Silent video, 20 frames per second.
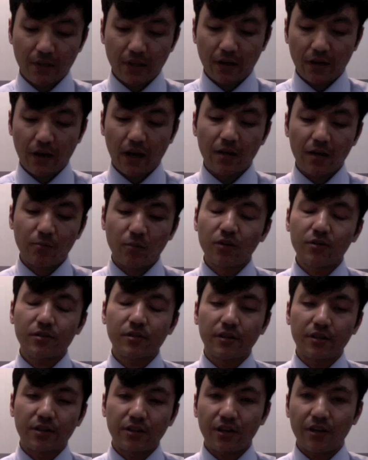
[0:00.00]
I
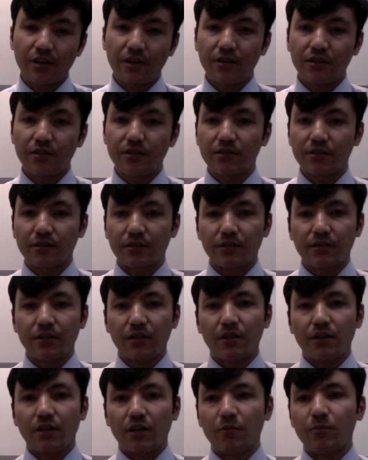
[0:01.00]
mostly care
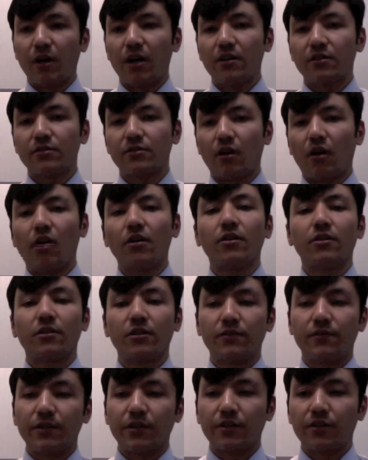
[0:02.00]
about
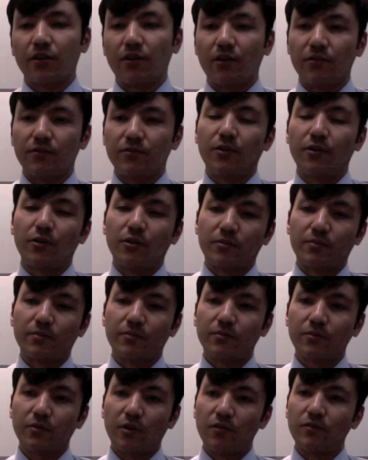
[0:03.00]
honorific form
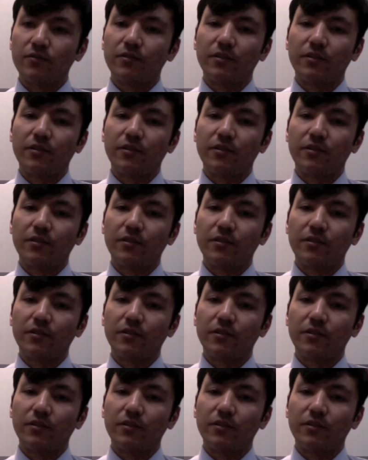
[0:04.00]
of